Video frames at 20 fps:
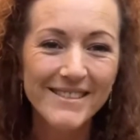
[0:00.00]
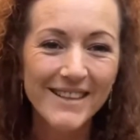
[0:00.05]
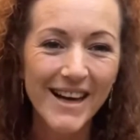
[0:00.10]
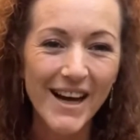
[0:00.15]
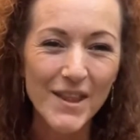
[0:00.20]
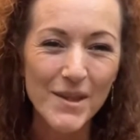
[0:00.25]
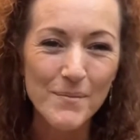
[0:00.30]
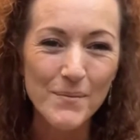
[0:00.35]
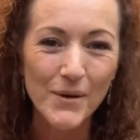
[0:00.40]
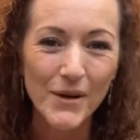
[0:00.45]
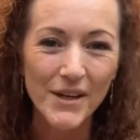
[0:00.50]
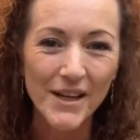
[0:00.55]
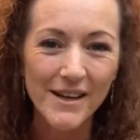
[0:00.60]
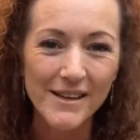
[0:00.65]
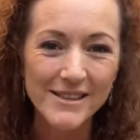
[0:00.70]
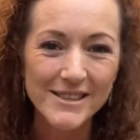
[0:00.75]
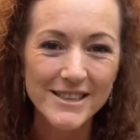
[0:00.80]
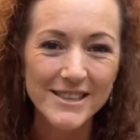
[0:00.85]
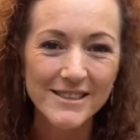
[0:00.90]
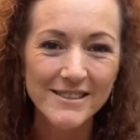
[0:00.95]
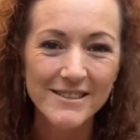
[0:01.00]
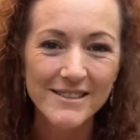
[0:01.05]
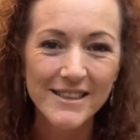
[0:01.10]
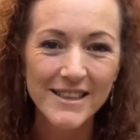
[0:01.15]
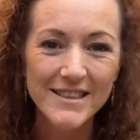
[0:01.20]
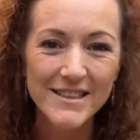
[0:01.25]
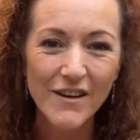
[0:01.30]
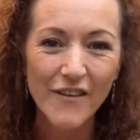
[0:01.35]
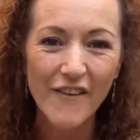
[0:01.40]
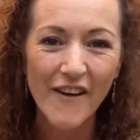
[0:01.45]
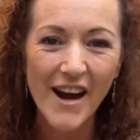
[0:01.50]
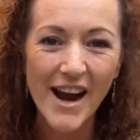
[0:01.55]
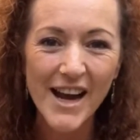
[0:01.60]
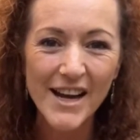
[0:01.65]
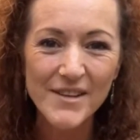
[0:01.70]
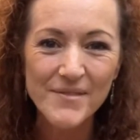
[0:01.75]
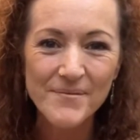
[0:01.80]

other products. Is that right?